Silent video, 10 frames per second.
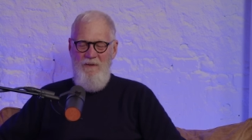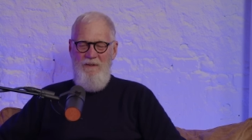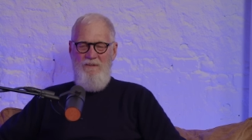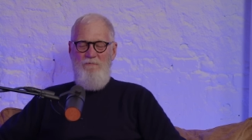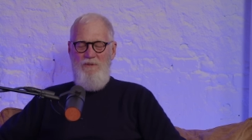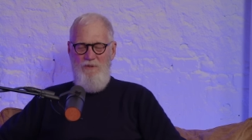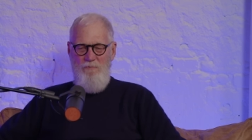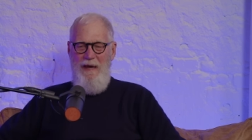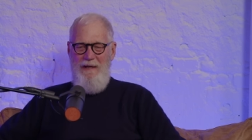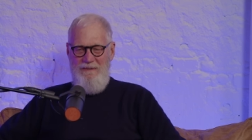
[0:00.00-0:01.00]
hum
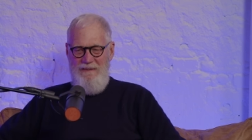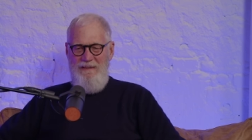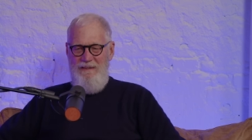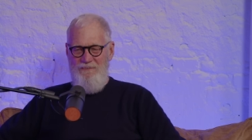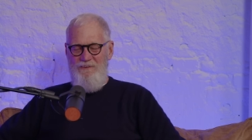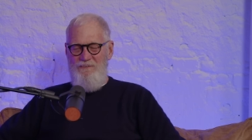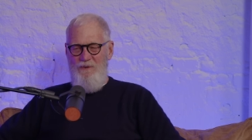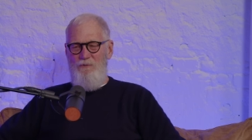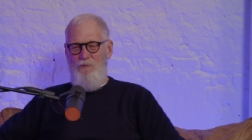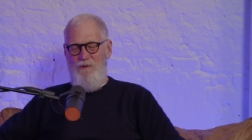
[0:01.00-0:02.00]
humanity is its
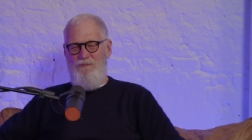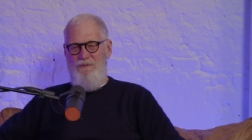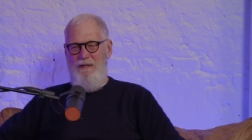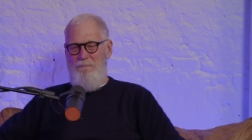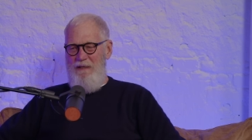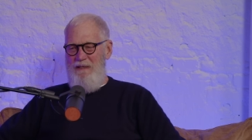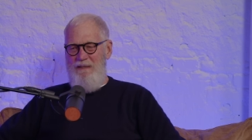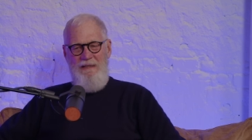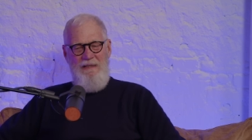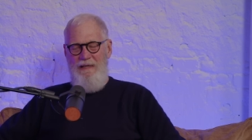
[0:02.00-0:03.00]
own worst enemy
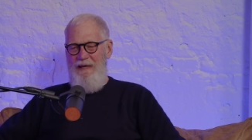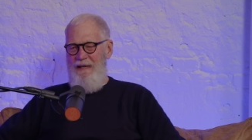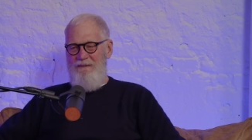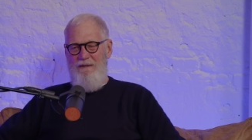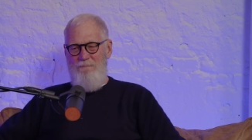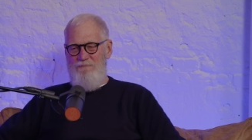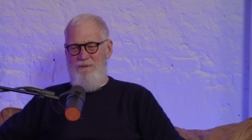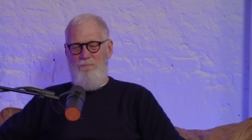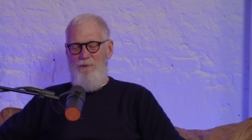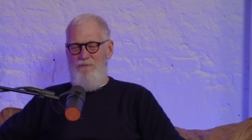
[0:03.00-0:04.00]
and comes
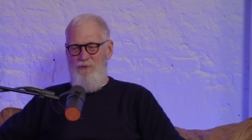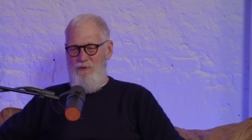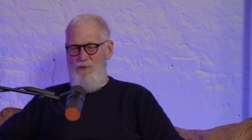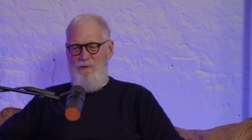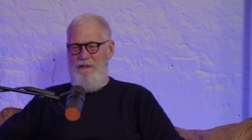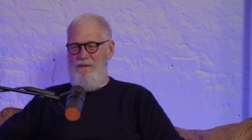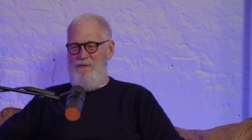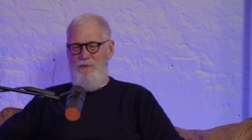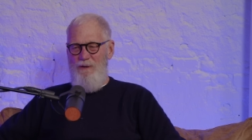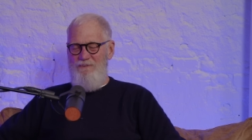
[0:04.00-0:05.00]
up with new and
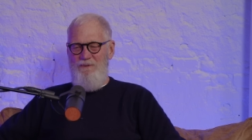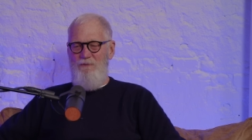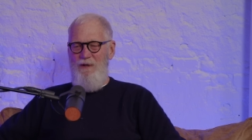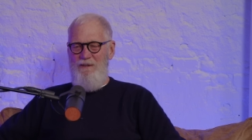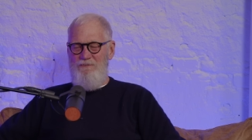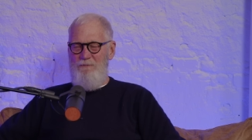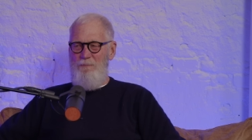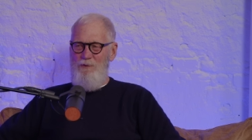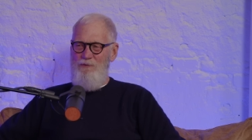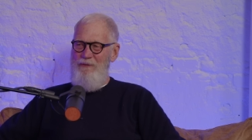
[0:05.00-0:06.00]
crazy ways to
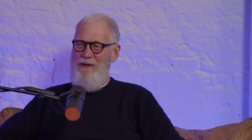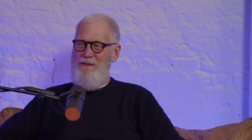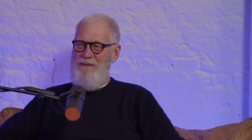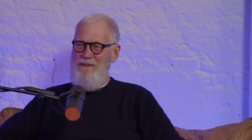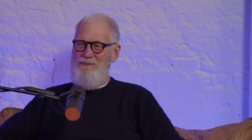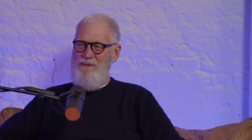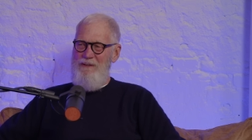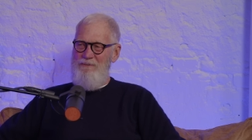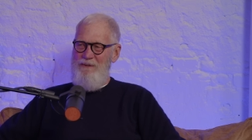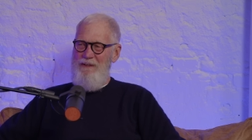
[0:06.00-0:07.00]
prove that each and
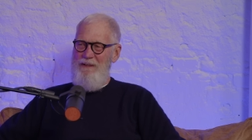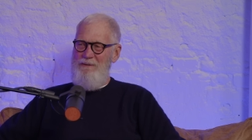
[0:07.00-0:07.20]
every day.